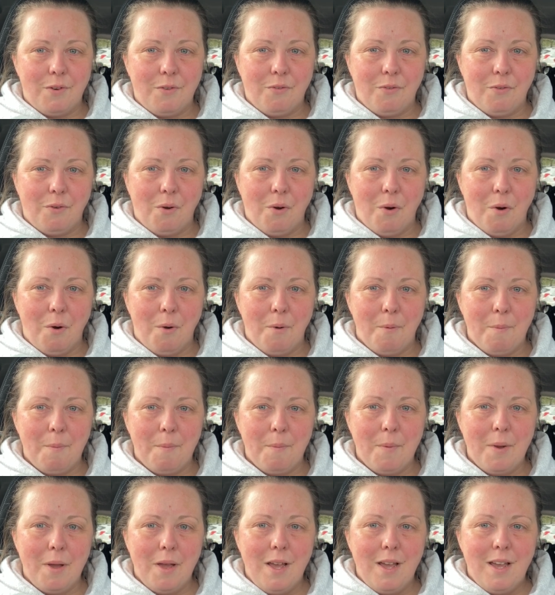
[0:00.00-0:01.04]

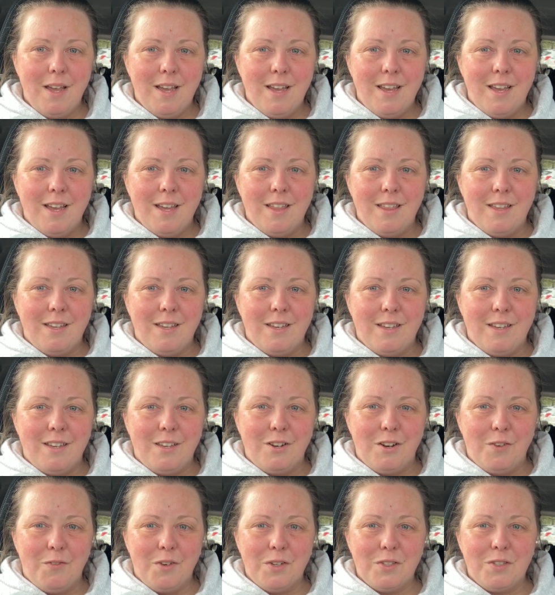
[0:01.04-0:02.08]
from the
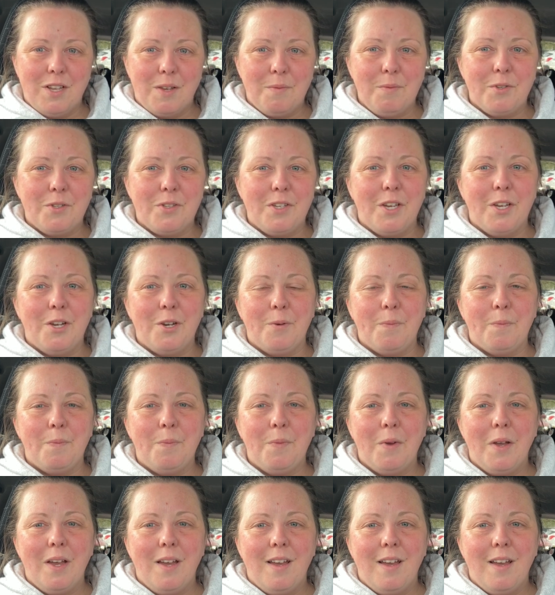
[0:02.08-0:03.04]
Riverside Museum,